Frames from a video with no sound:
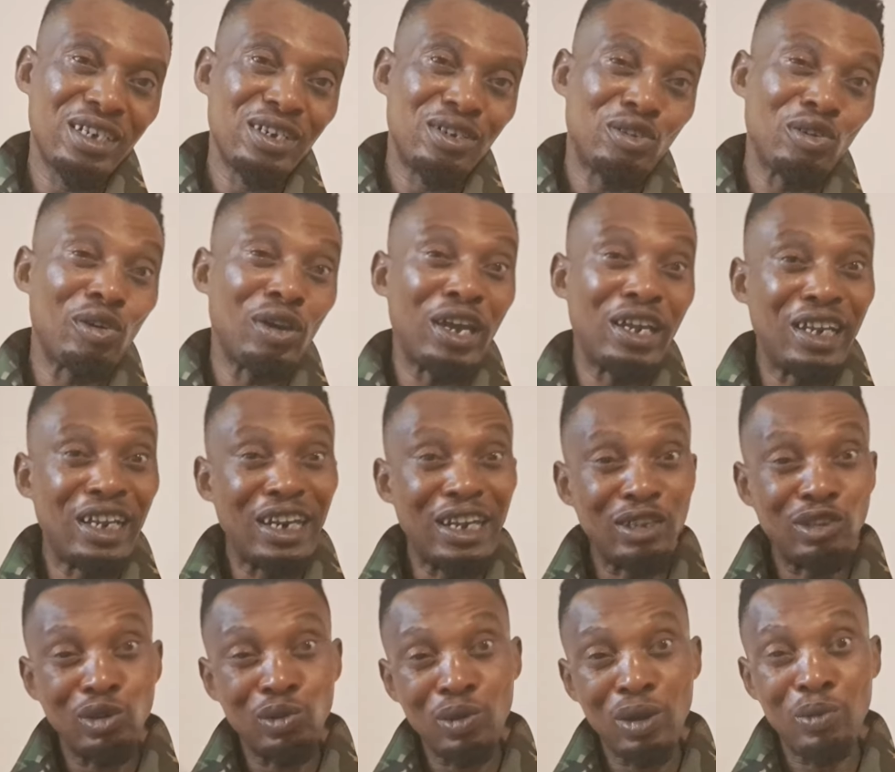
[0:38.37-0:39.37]
So any
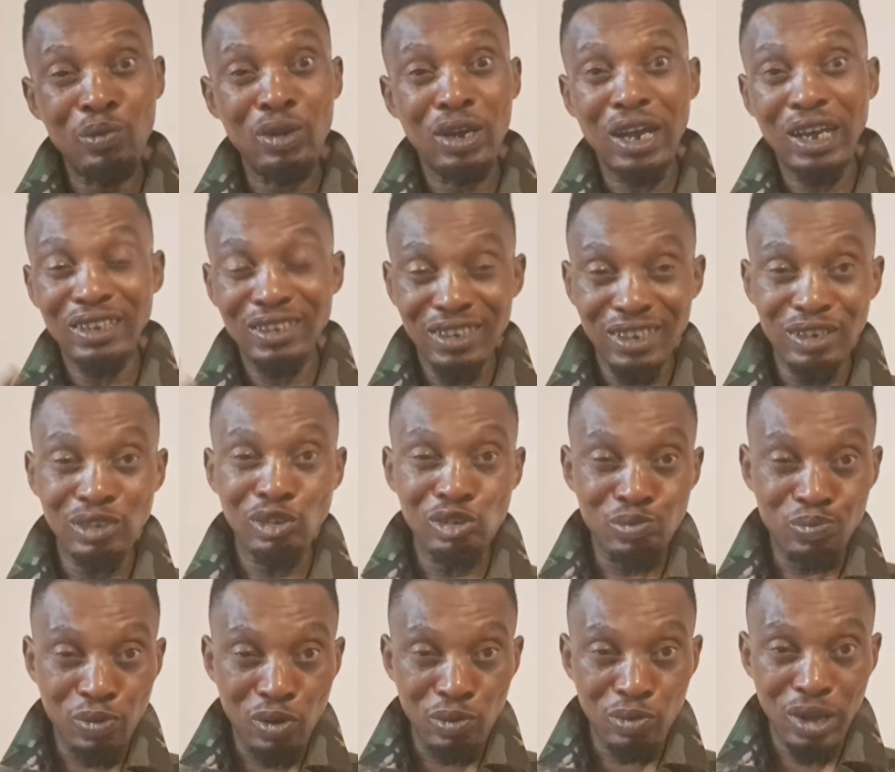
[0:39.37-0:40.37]
little way we can see to
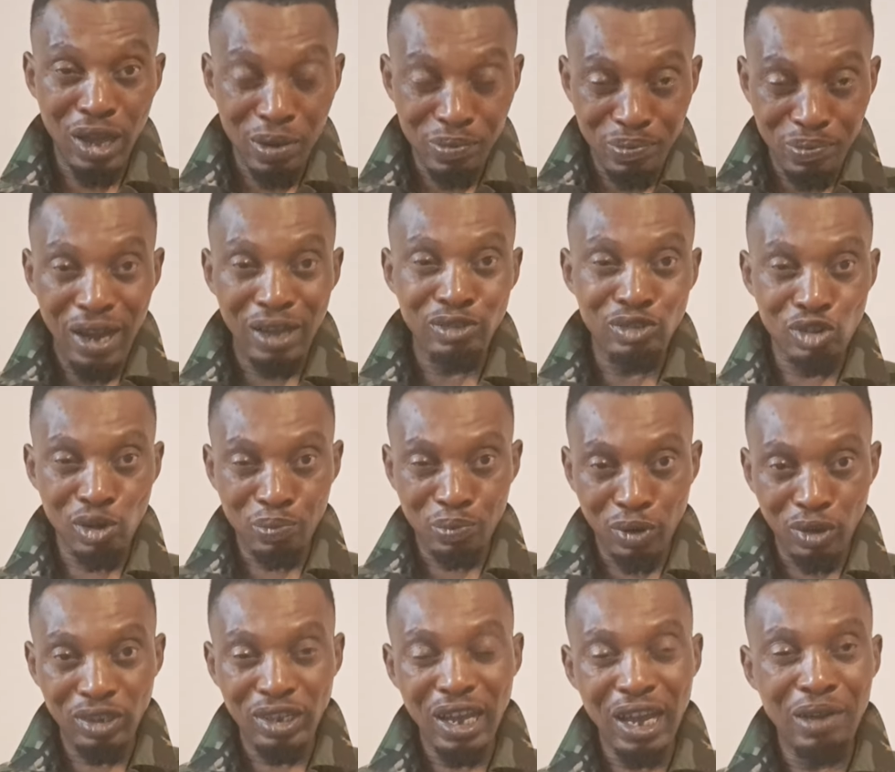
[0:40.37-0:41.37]
help her,
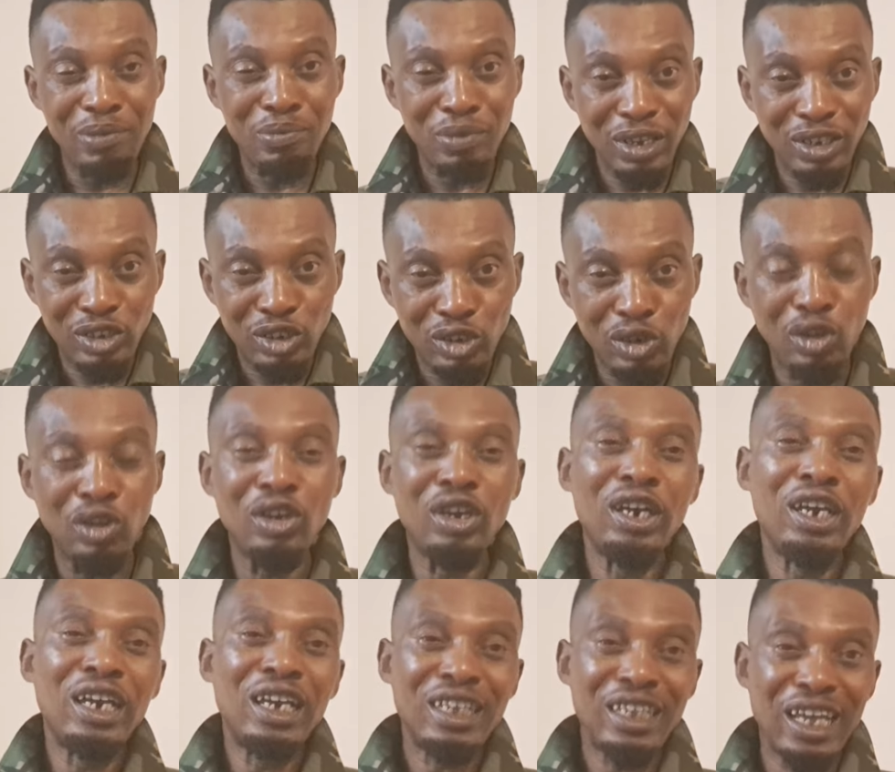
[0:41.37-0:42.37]
support her, make sure
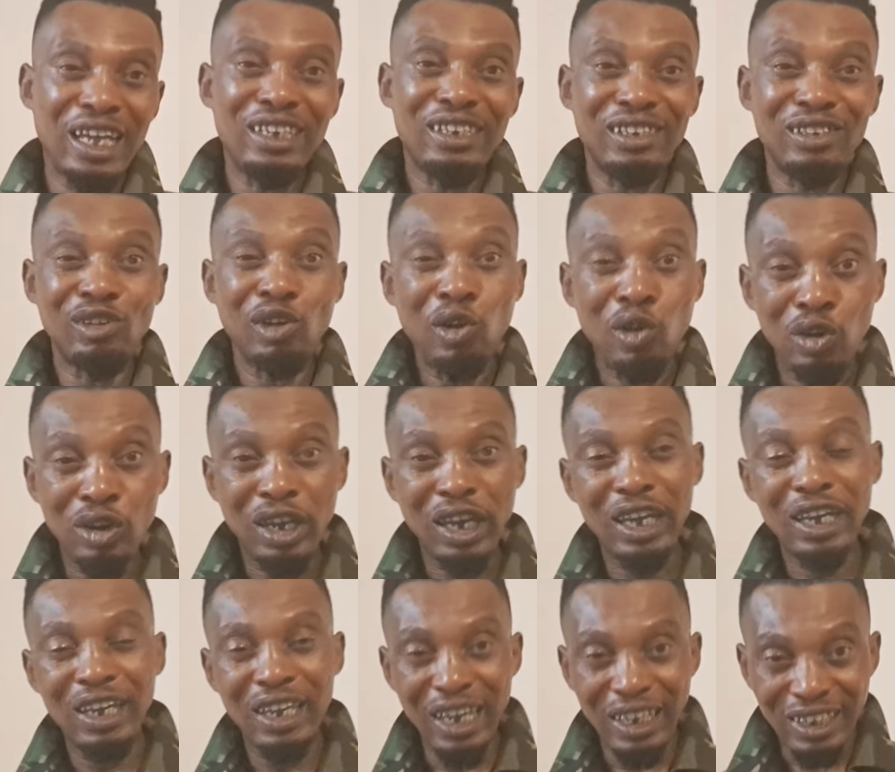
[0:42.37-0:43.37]
that she's
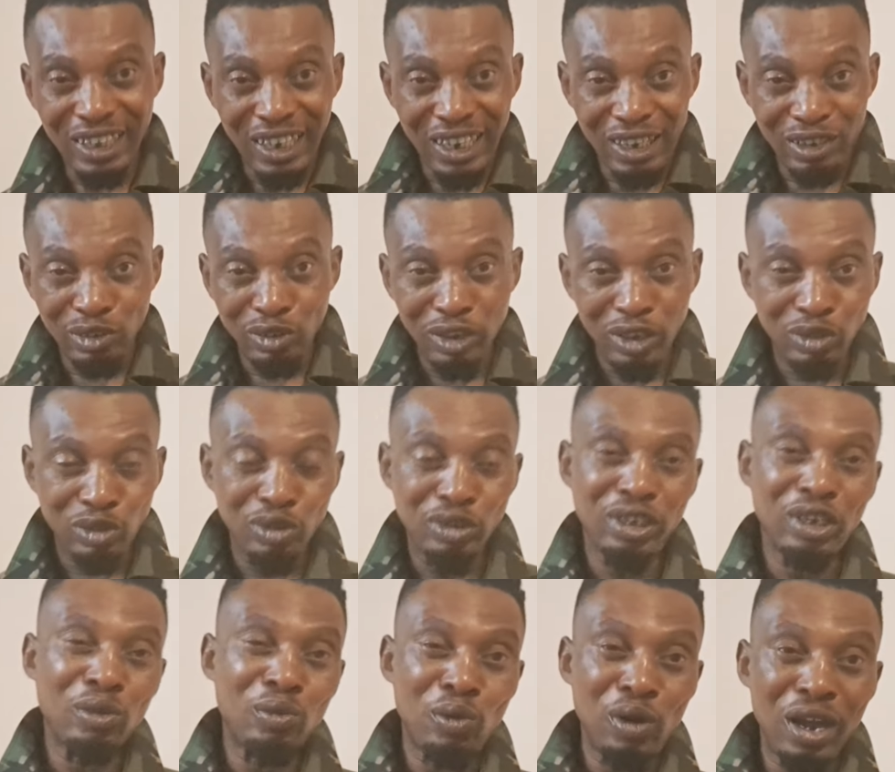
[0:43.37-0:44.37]
okay, getting little
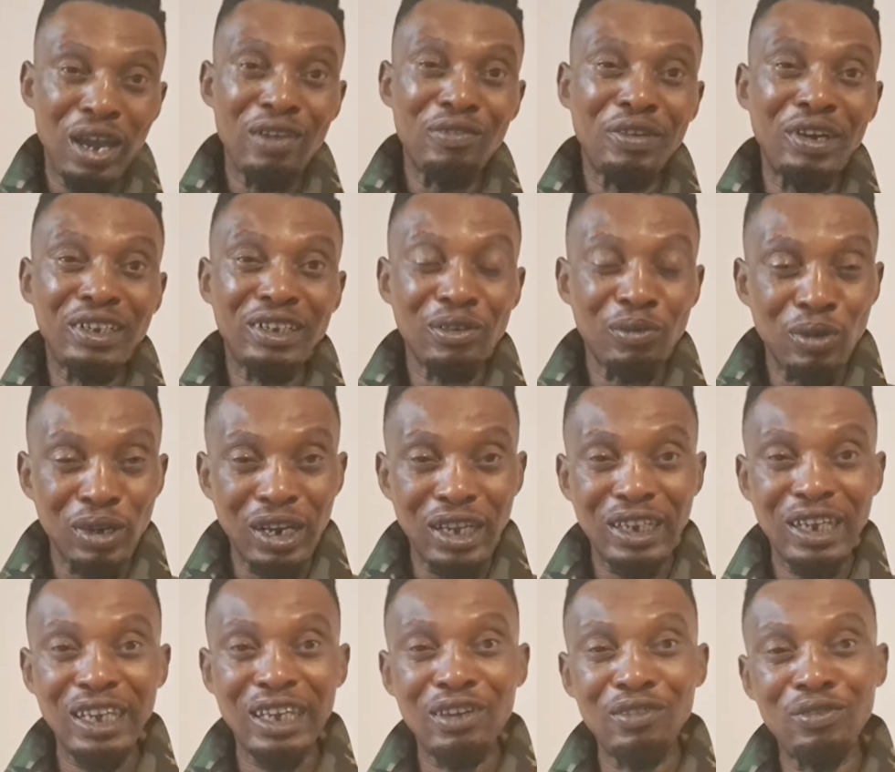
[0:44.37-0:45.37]
thing, whatever thing, whether
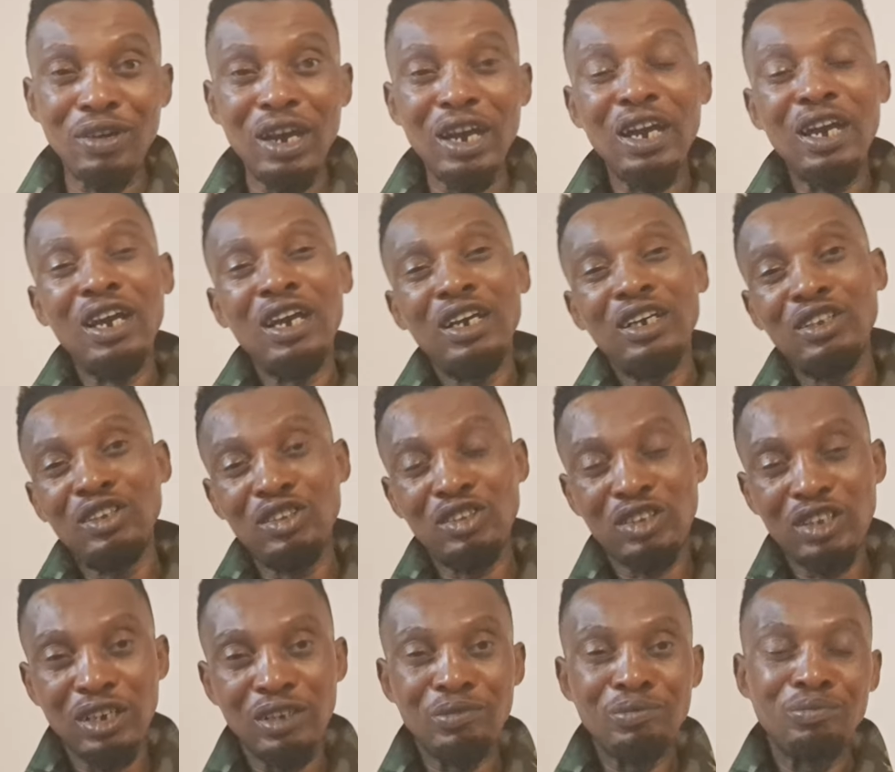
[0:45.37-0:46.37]
they give her this
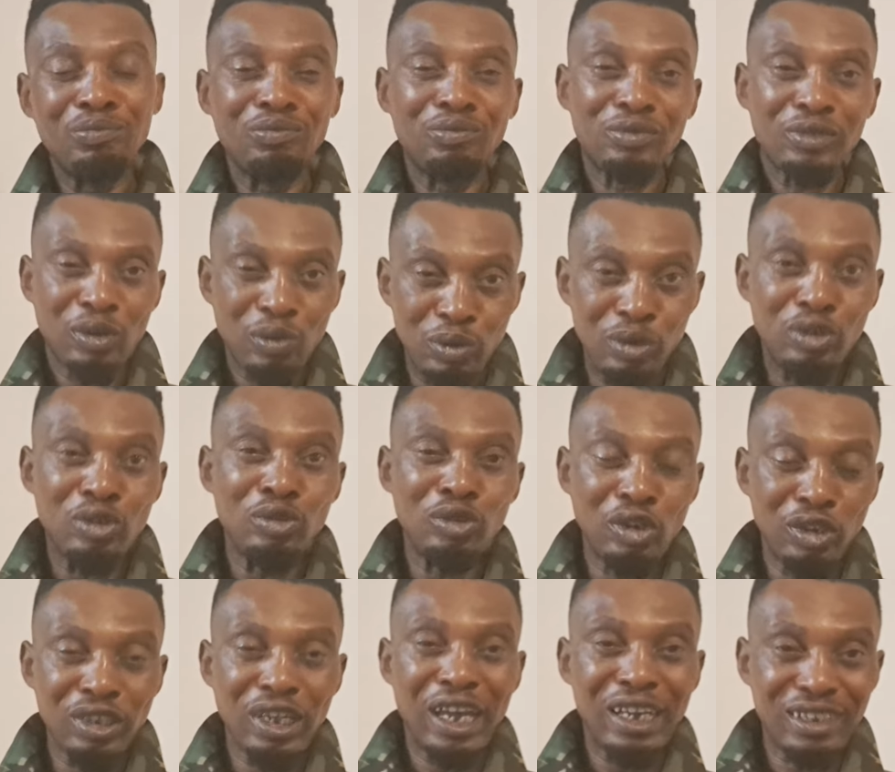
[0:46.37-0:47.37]
thing, we should
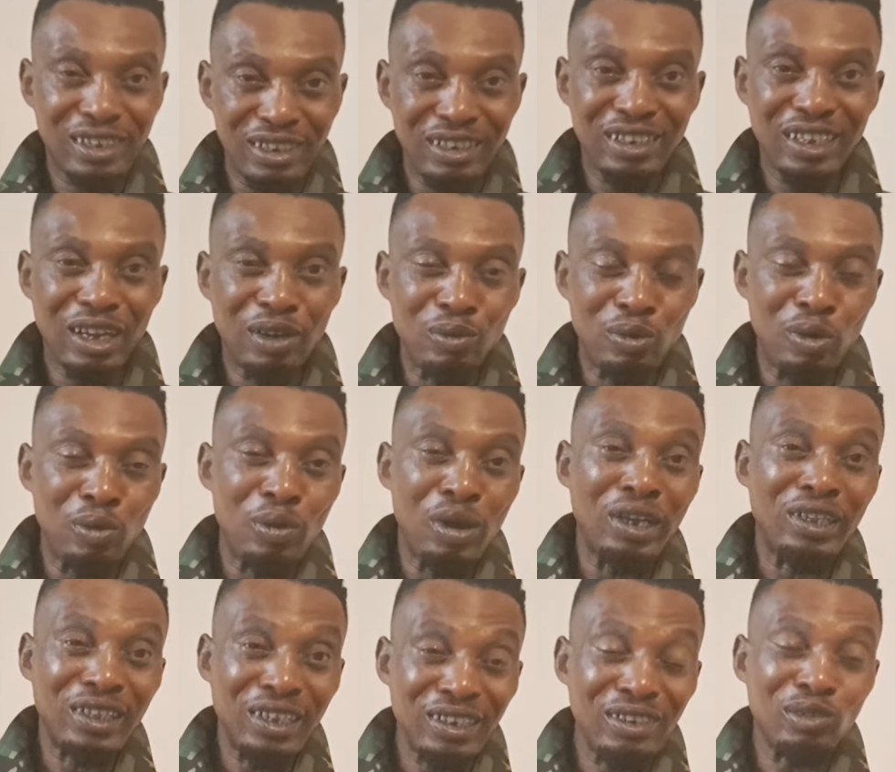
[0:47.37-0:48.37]
just assist her in one way,
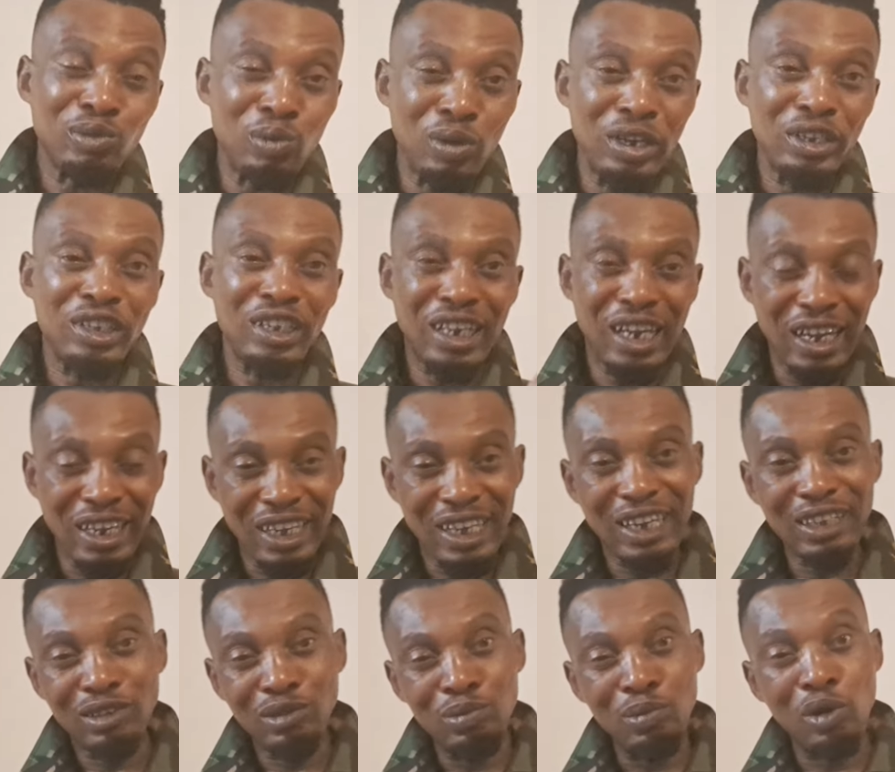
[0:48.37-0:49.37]
and this way she can
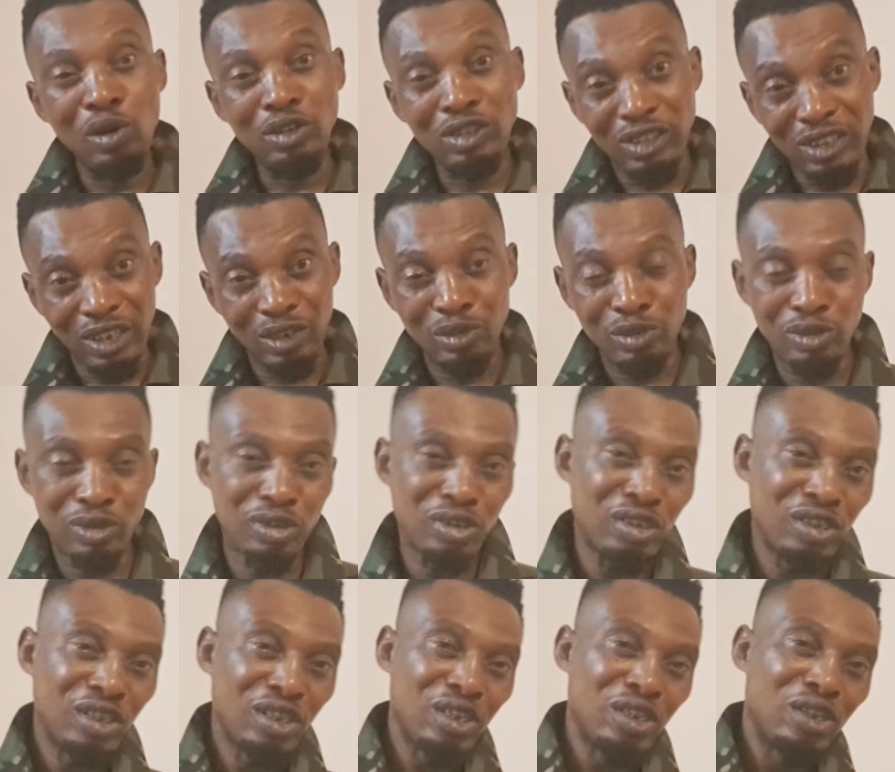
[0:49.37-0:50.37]
get more deals.